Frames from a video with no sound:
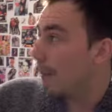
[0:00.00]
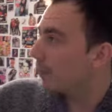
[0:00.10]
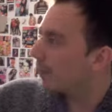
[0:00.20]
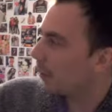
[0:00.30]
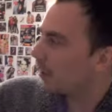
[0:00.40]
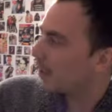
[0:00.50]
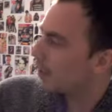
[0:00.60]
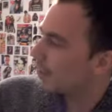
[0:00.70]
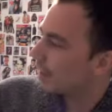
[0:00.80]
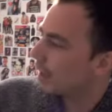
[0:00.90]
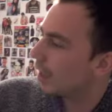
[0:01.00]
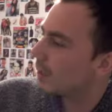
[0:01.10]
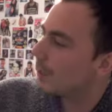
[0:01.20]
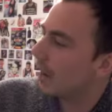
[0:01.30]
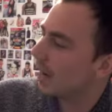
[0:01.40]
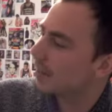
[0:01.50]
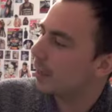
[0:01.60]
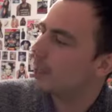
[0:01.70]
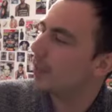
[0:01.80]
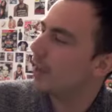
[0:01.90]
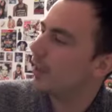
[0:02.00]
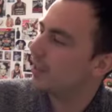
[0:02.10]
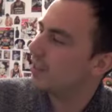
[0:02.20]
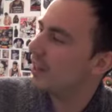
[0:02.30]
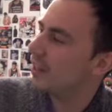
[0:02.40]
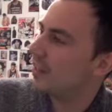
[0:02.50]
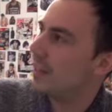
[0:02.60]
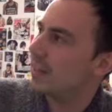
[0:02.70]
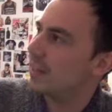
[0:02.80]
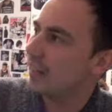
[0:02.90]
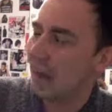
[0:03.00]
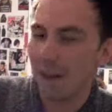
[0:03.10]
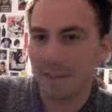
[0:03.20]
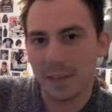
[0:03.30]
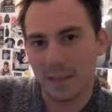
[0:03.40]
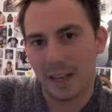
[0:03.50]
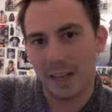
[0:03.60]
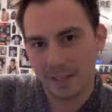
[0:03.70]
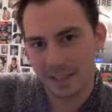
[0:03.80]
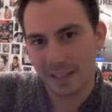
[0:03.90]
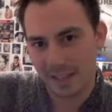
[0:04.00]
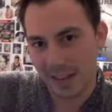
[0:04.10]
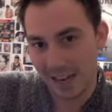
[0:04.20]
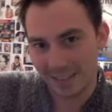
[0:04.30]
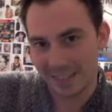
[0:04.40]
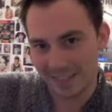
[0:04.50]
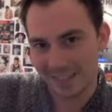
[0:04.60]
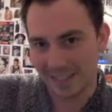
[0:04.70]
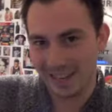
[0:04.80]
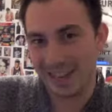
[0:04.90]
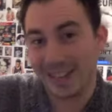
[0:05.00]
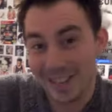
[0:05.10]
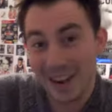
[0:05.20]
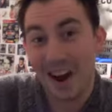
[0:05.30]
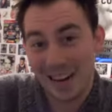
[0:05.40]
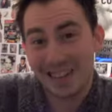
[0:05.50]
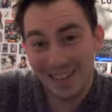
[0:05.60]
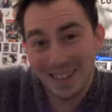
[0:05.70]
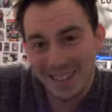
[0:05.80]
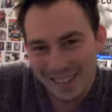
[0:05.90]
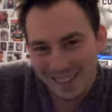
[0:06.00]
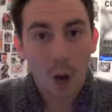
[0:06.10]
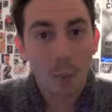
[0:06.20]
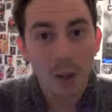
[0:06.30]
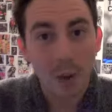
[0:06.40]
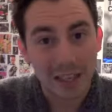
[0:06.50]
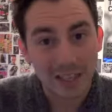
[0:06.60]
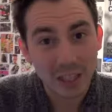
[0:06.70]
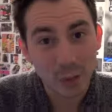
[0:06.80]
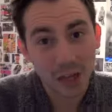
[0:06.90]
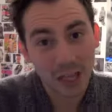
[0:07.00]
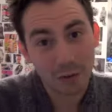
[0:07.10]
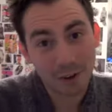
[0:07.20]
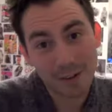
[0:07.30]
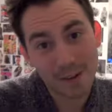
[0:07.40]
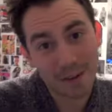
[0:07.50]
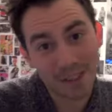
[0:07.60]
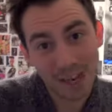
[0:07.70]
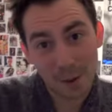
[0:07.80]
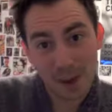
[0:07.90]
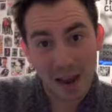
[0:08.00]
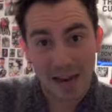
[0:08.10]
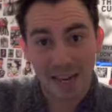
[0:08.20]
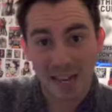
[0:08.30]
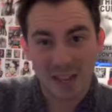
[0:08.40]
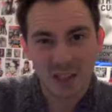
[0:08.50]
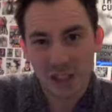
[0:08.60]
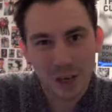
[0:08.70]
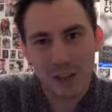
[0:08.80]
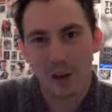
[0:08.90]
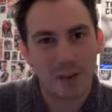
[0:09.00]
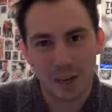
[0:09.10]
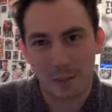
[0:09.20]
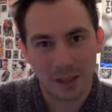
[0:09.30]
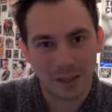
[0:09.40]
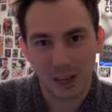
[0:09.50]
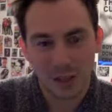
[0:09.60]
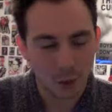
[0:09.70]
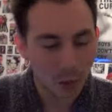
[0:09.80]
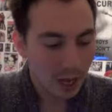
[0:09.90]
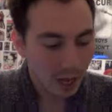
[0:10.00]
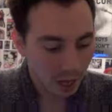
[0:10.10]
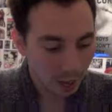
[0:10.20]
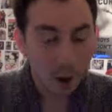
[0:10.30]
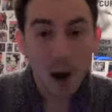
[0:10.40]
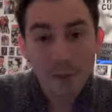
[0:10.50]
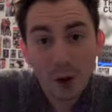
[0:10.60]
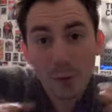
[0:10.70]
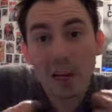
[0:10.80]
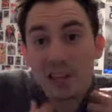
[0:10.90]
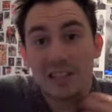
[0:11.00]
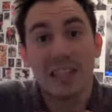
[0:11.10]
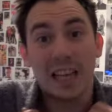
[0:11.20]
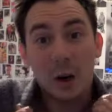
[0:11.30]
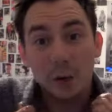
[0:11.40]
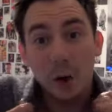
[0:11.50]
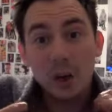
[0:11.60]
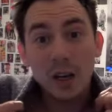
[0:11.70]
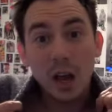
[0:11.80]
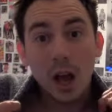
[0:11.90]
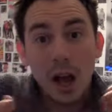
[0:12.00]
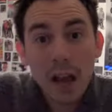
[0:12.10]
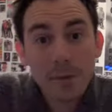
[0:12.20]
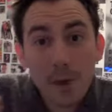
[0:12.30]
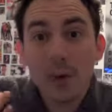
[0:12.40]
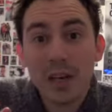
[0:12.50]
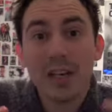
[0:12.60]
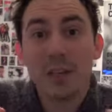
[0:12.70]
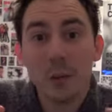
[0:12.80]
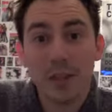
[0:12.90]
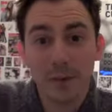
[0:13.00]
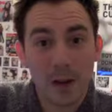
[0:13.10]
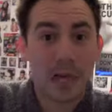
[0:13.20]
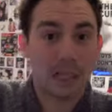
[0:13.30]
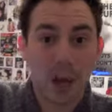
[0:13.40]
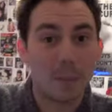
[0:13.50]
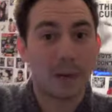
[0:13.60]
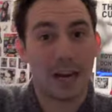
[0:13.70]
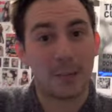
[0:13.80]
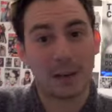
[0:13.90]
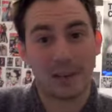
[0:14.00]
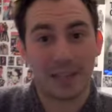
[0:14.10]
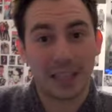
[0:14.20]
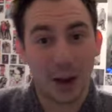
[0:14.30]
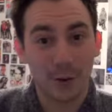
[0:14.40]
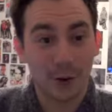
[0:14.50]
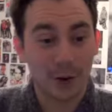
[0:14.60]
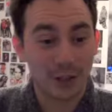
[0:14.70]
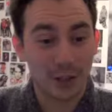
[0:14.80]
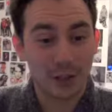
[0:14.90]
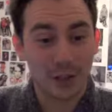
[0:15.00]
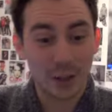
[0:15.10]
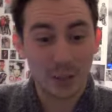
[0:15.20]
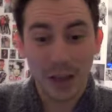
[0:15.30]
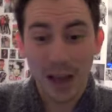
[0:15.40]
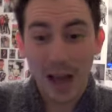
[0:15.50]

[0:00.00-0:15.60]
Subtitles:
So I don't think I'll ever paint it, but it's nice, isn't it, just to have, isn't it? It is, isn't it? It's nice. Oh, by the way, it's day 23 of every day in May. You should know that already by the title. I've got my dressing gown on. If only this was the first time I'd had my dressing gown on YouTube.